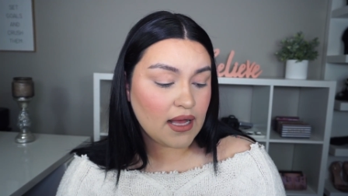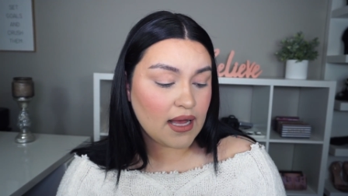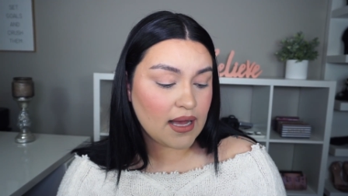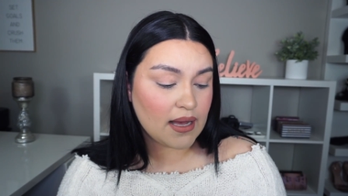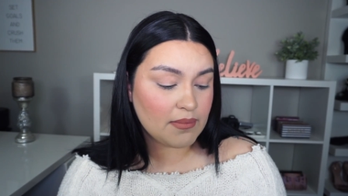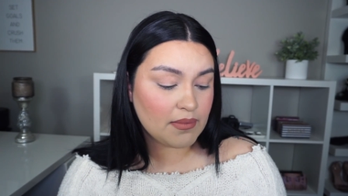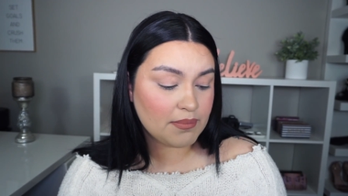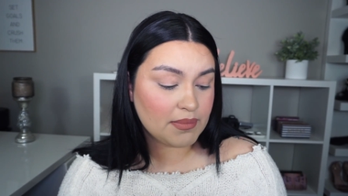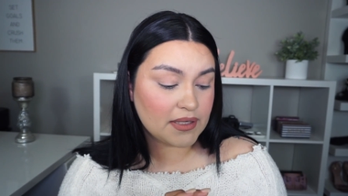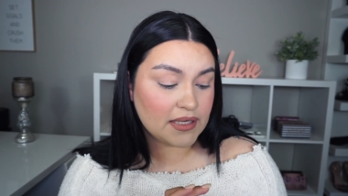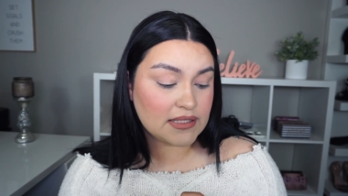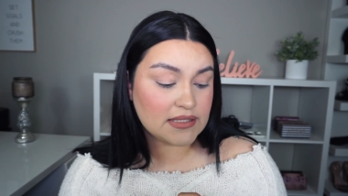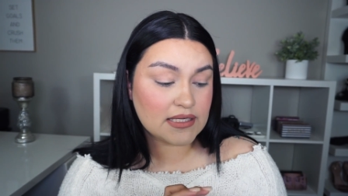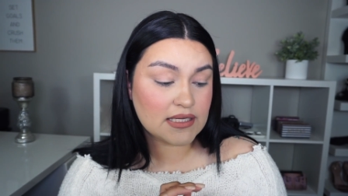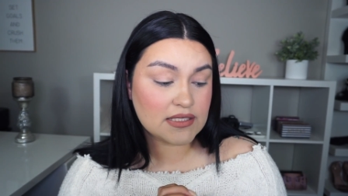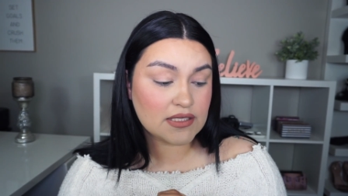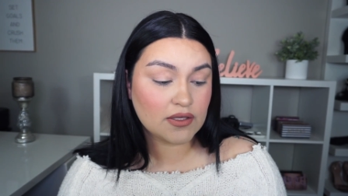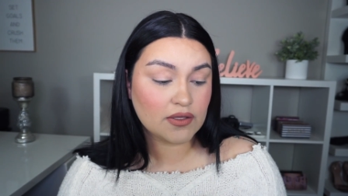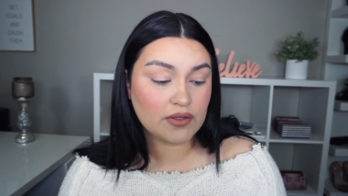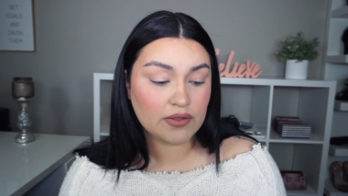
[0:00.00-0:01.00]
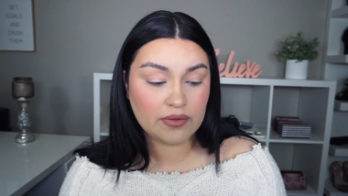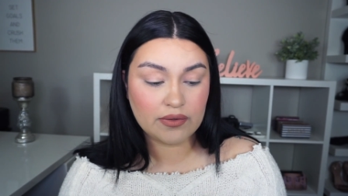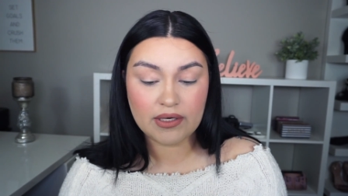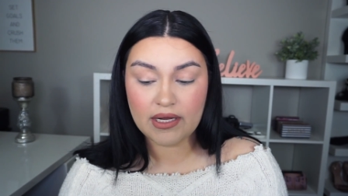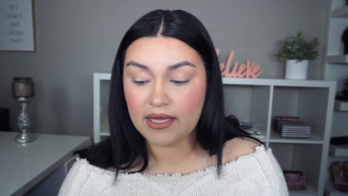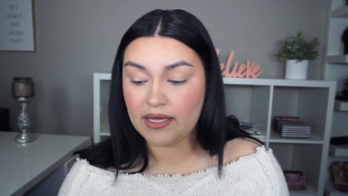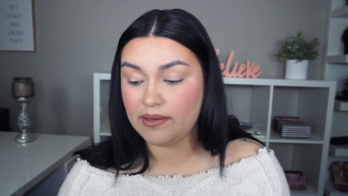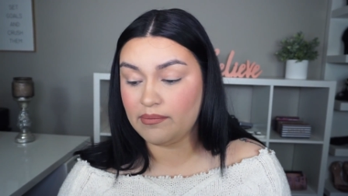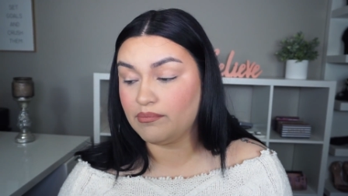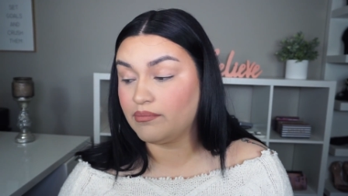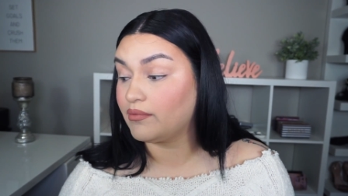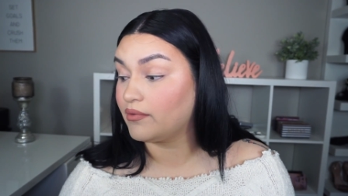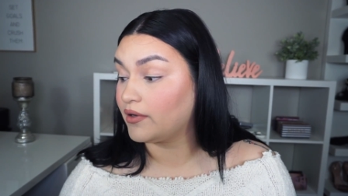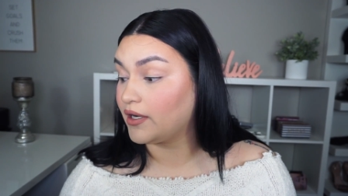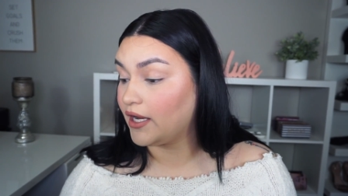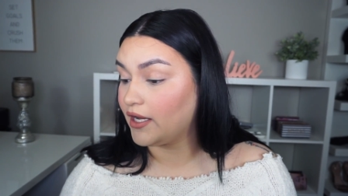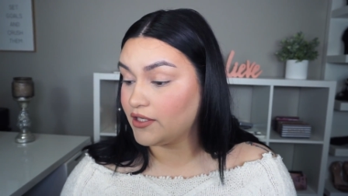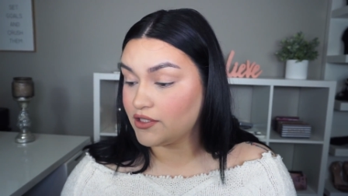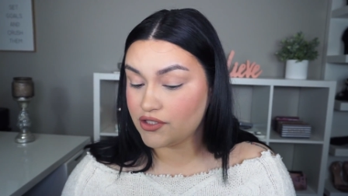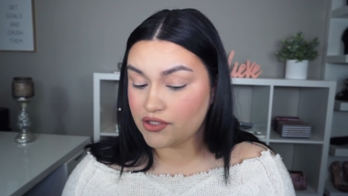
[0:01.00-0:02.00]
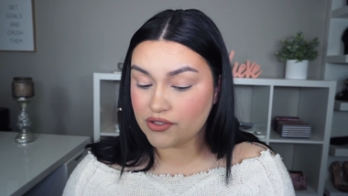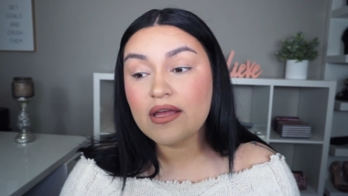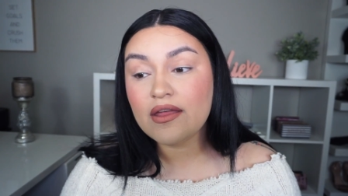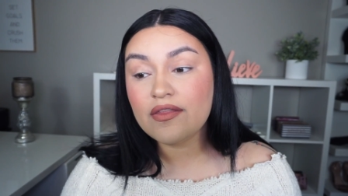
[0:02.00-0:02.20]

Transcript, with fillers: but it does include a brush.